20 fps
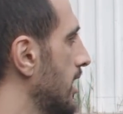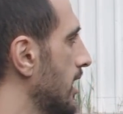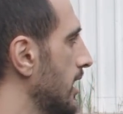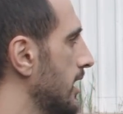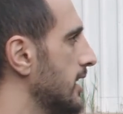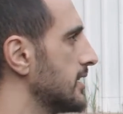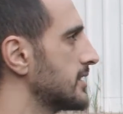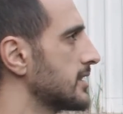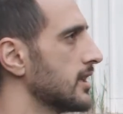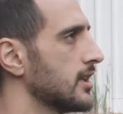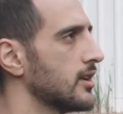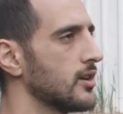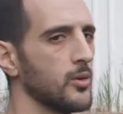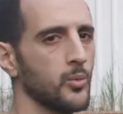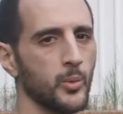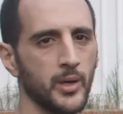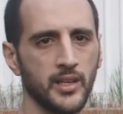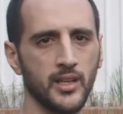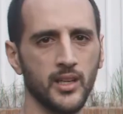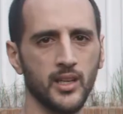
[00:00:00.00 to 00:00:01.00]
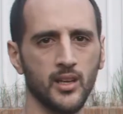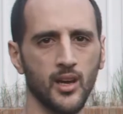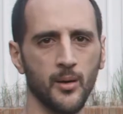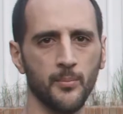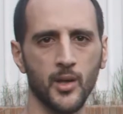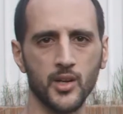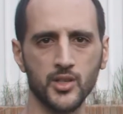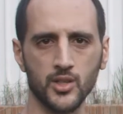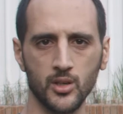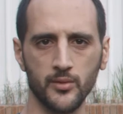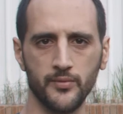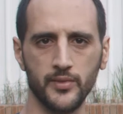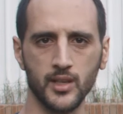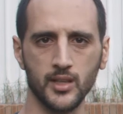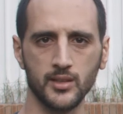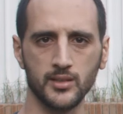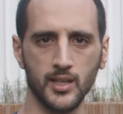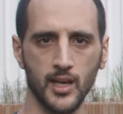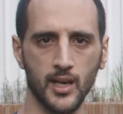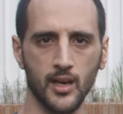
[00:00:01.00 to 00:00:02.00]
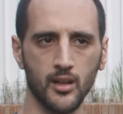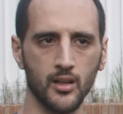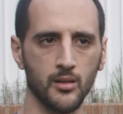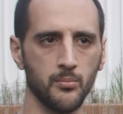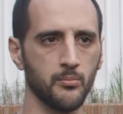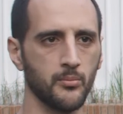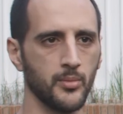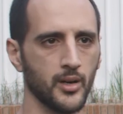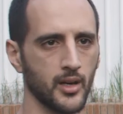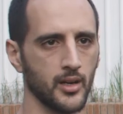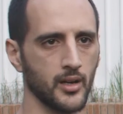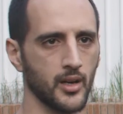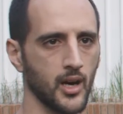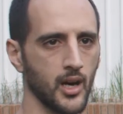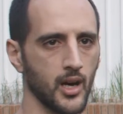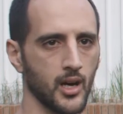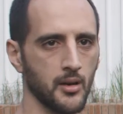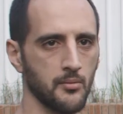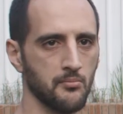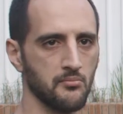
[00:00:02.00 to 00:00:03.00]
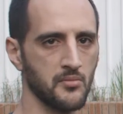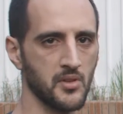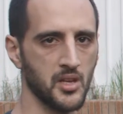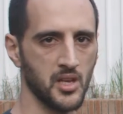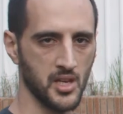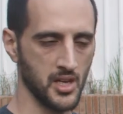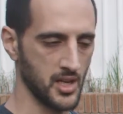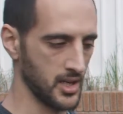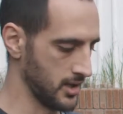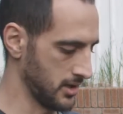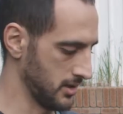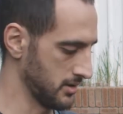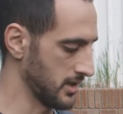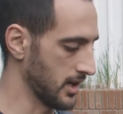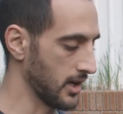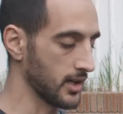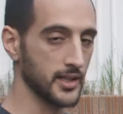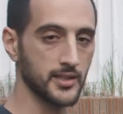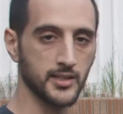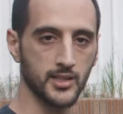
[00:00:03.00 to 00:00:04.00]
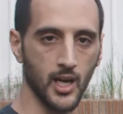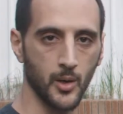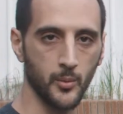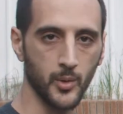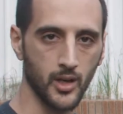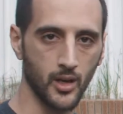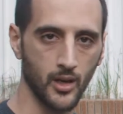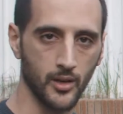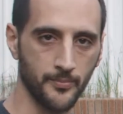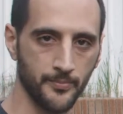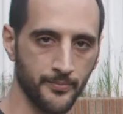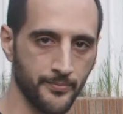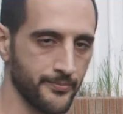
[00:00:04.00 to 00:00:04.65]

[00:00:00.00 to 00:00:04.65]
It is a little windy, I'm not sure if you can tell, but yeah, let's see how we go.